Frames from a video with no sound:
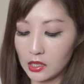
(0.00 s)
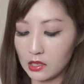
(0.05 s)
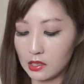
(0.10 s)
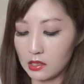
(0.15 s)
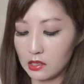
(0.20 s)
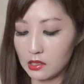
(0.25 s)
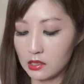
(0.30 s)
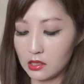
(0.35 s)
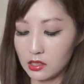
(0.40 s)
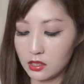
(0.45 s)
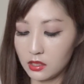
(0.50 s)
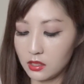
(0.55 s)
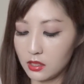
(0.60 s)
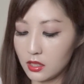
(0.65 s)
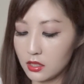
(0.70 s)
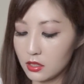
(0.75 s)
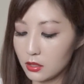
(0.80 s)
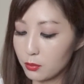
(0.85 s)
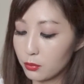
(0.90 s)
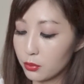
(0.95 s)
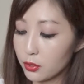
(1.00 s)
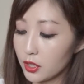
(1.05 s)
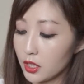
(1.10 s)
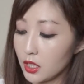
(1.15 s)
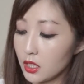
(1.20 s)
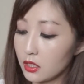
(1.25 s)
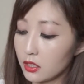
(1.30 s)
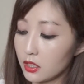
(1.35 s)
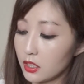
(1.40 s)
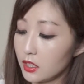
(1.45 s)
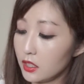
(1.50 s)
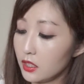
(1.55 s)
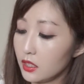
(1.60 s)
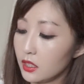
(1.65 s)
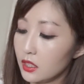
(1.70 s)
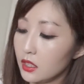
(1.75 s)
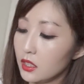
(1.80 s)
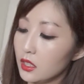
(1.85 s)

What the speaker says: It's pretty good.